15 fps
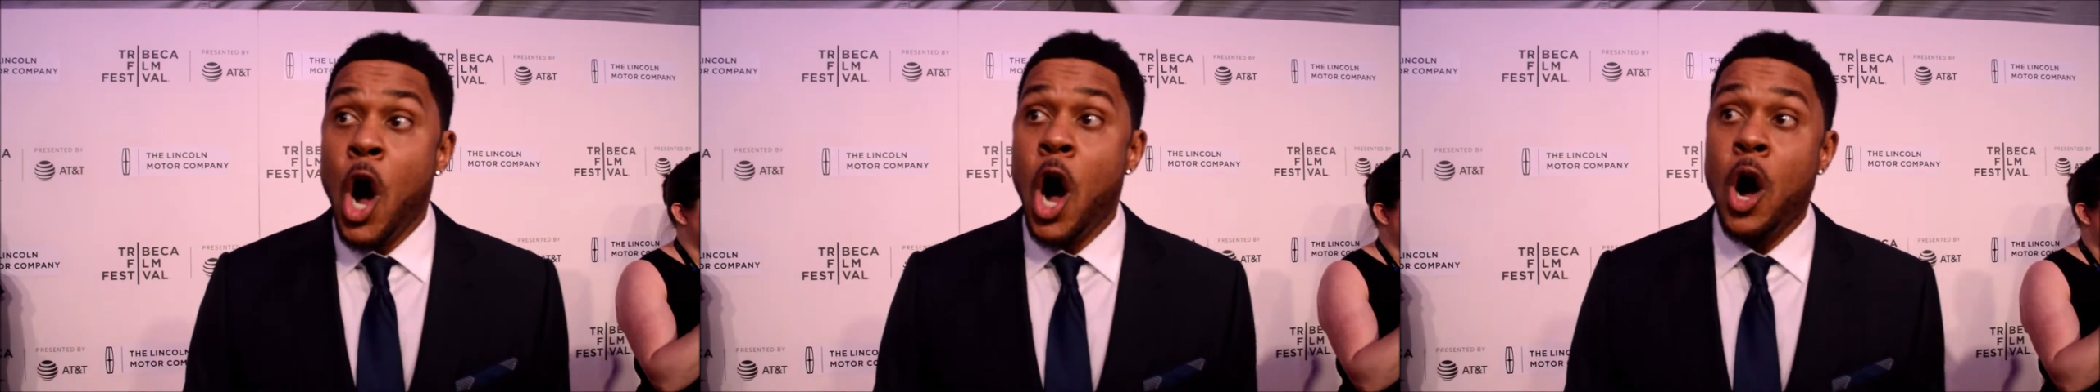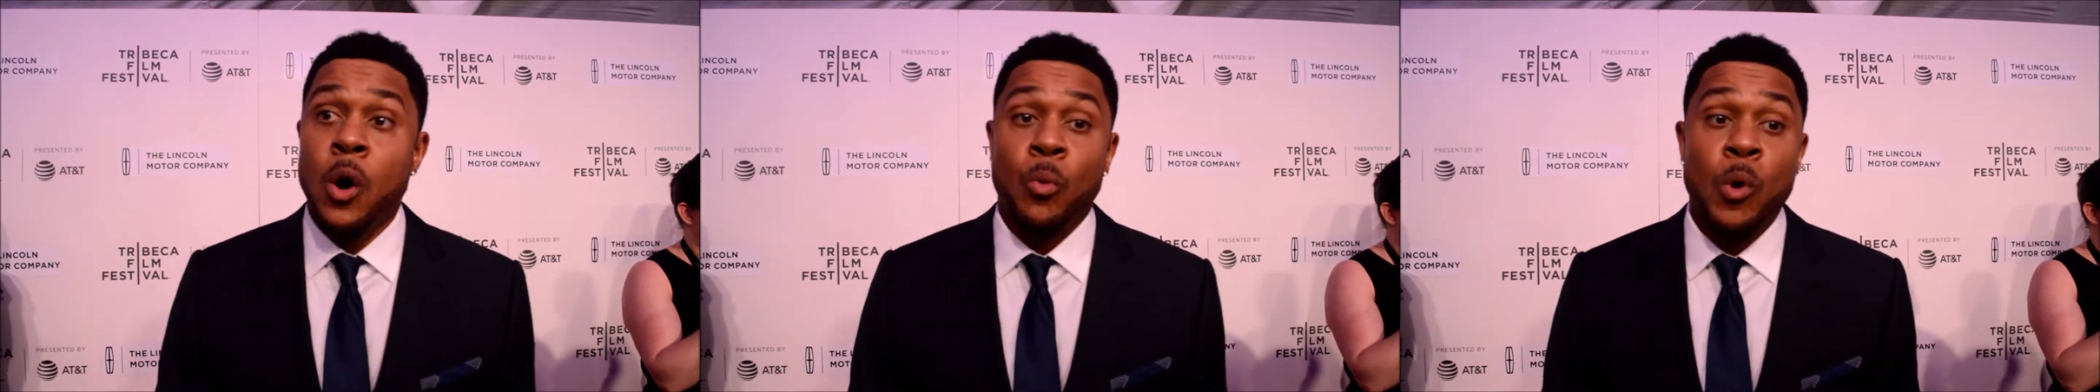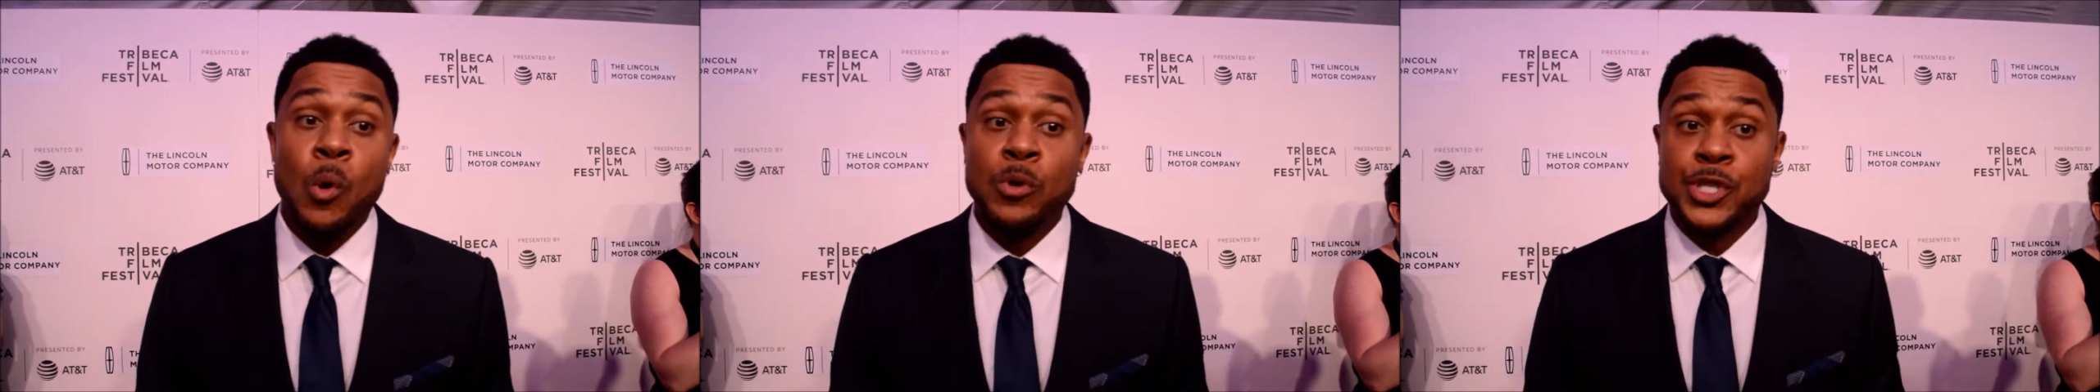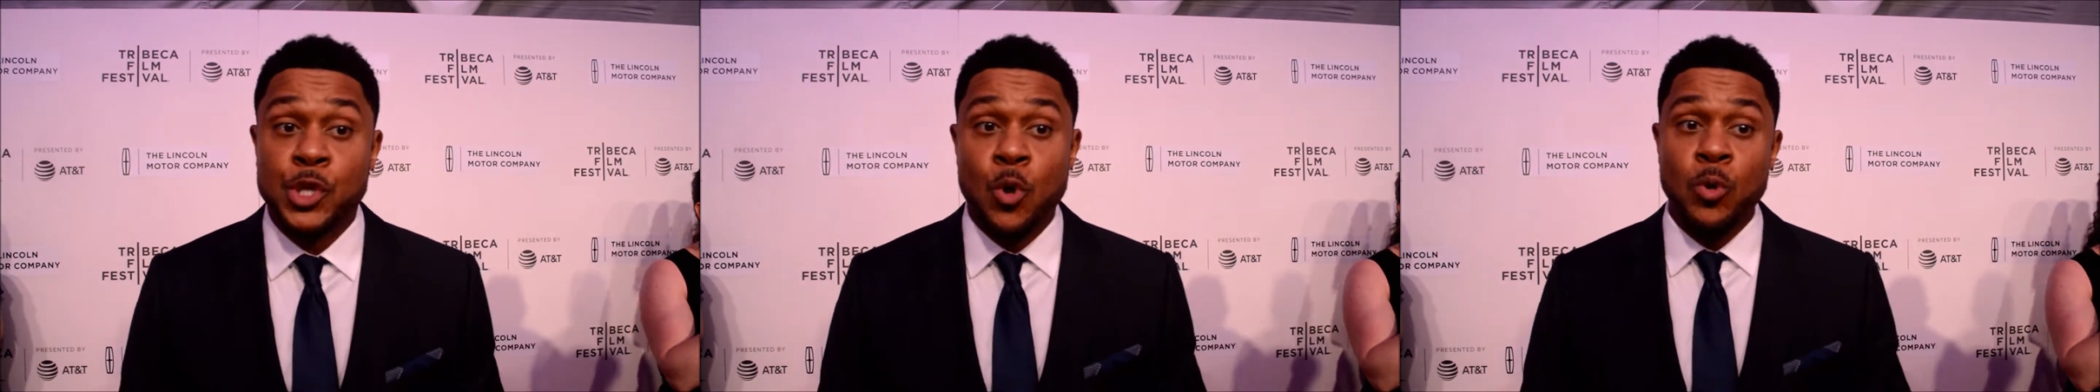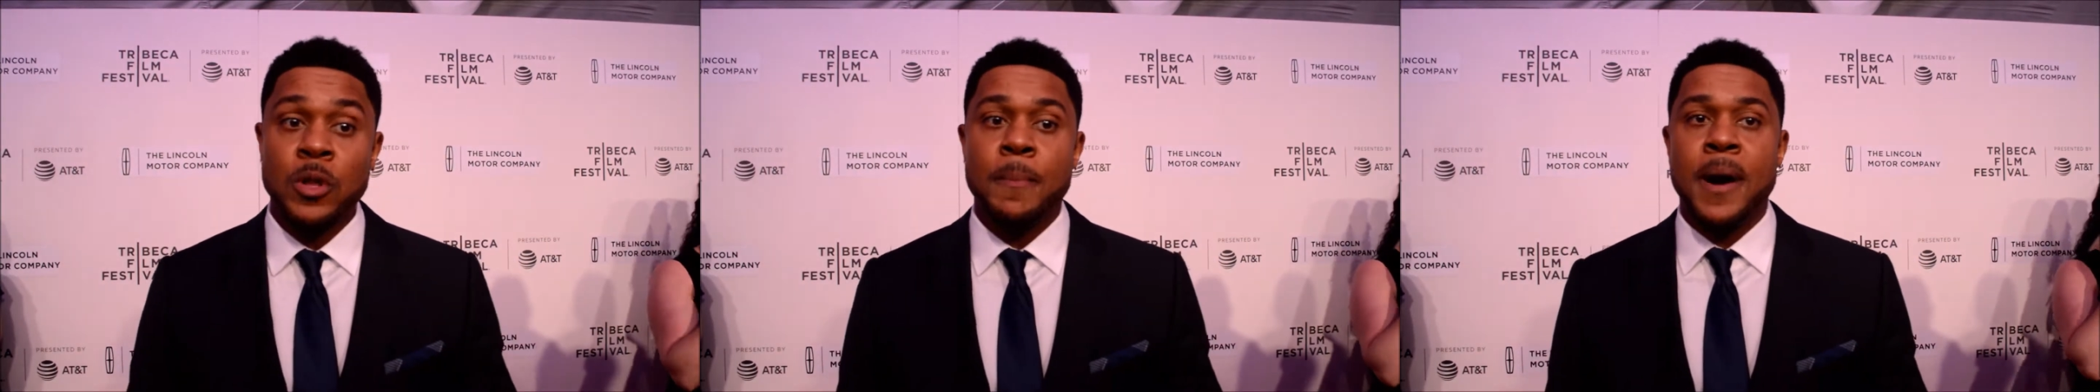Oh, what was
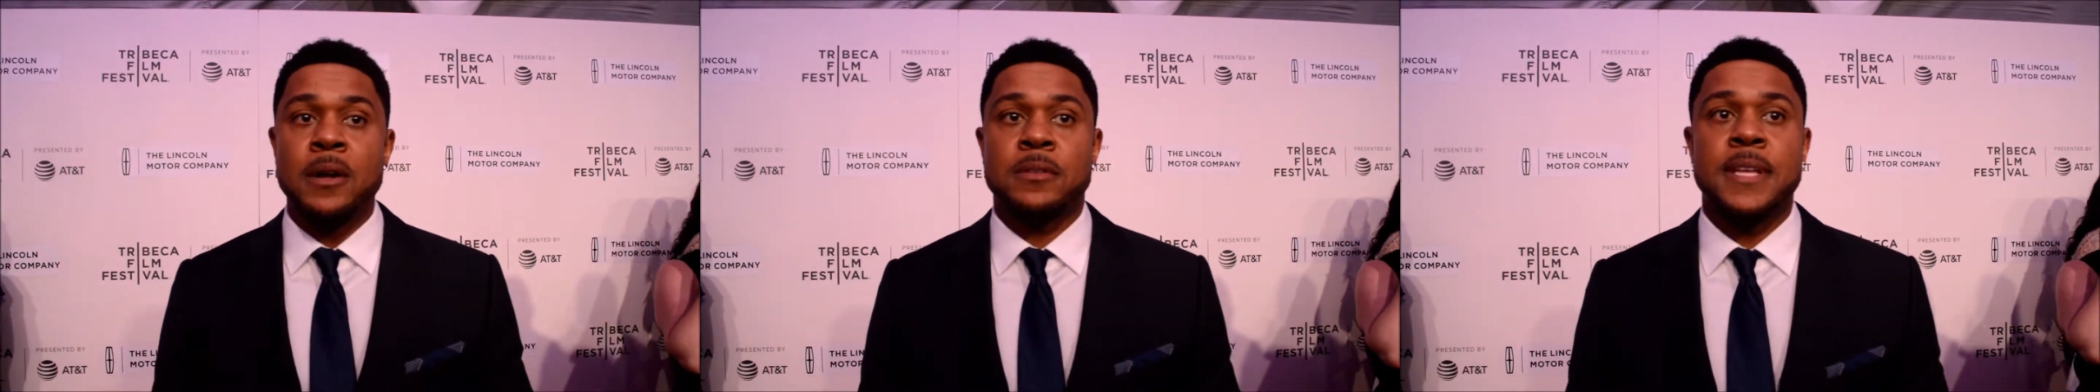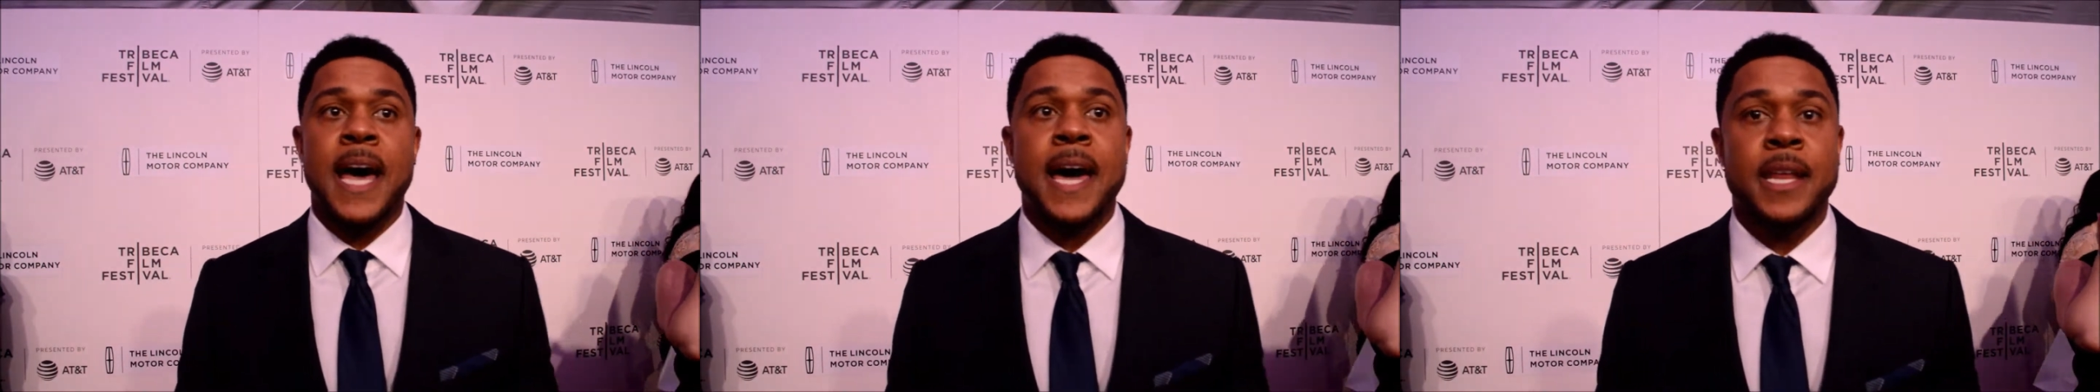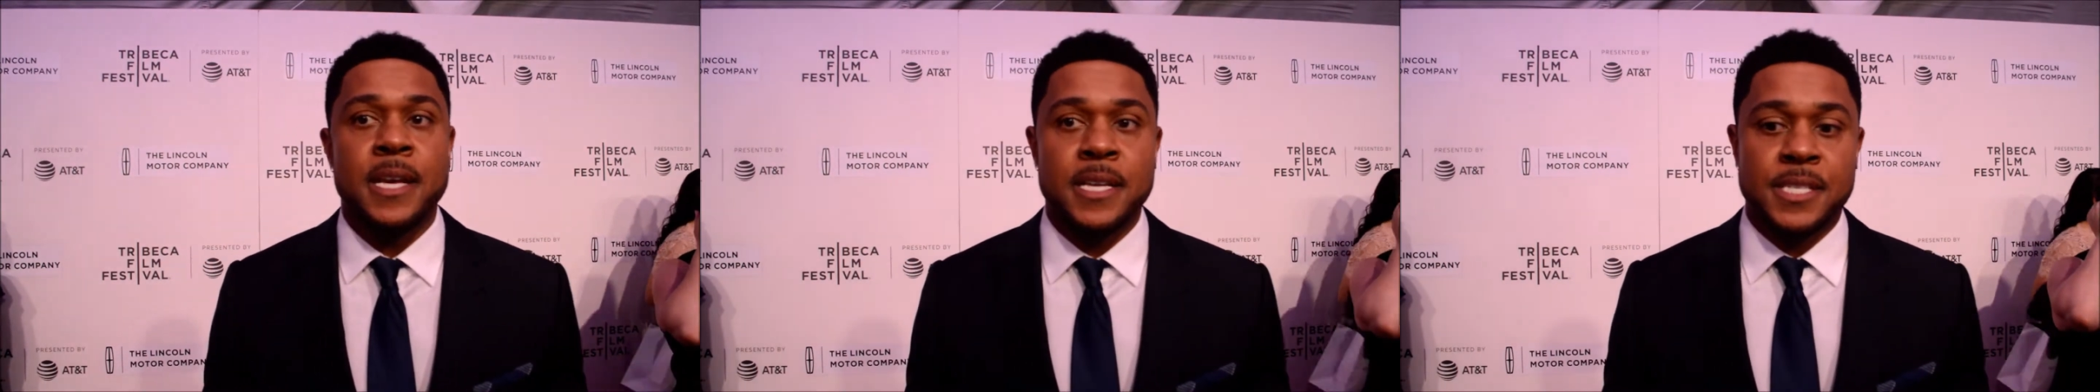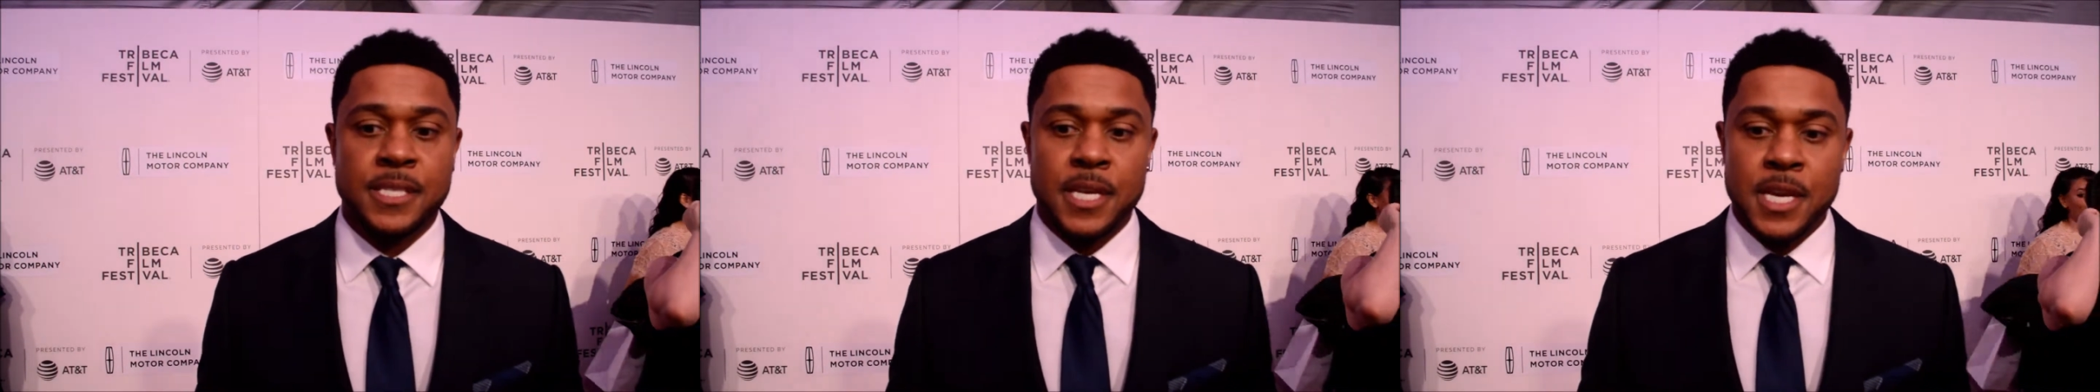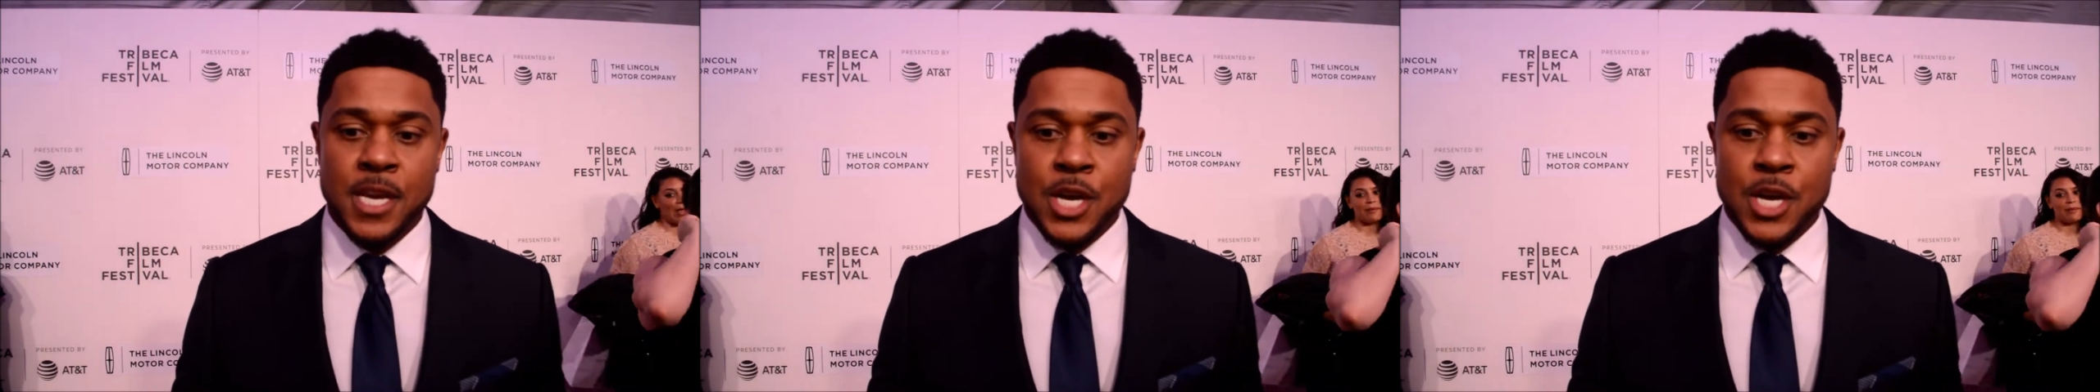cool about that is